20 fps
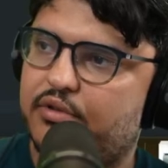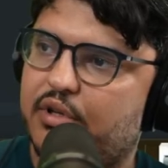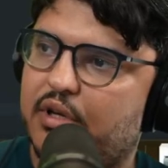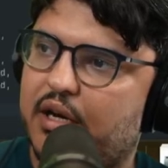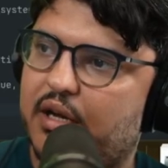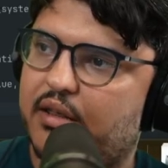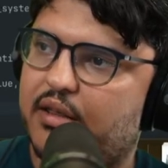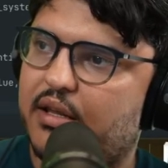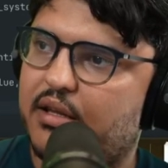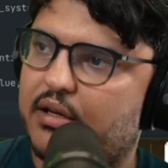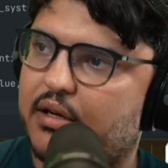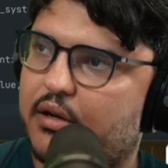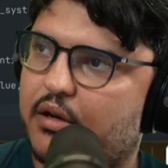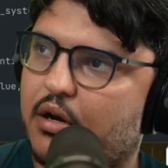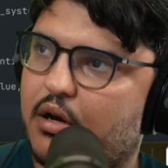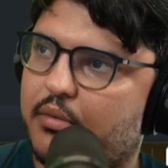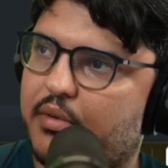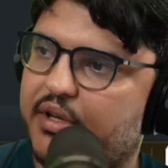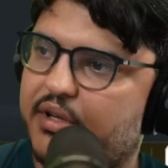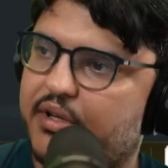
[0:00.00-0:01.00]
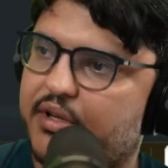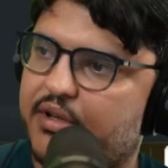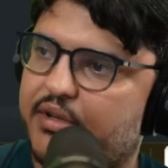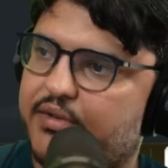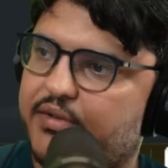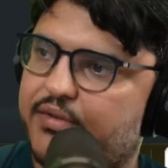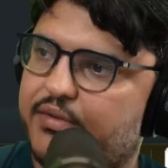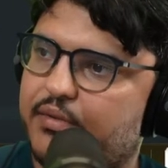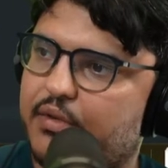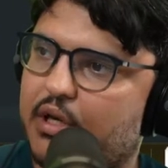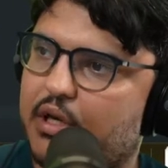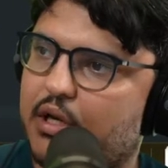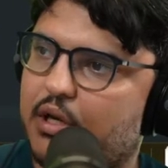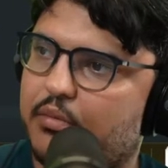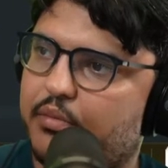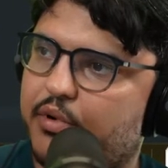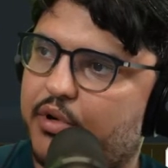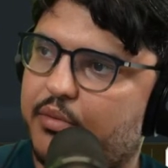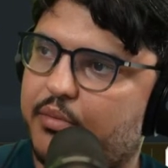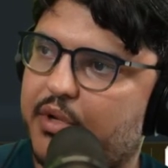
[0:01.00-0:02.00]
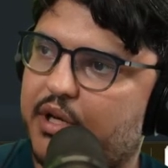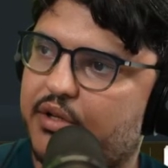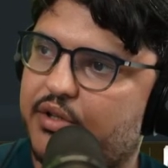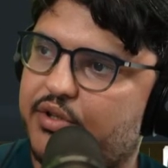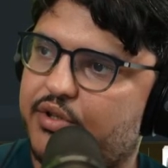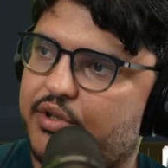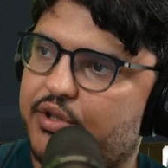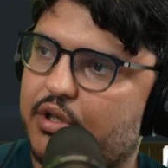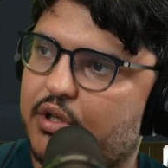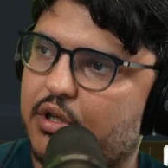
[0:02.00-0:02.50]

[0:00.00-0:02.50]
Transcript: I think that comment is pretty much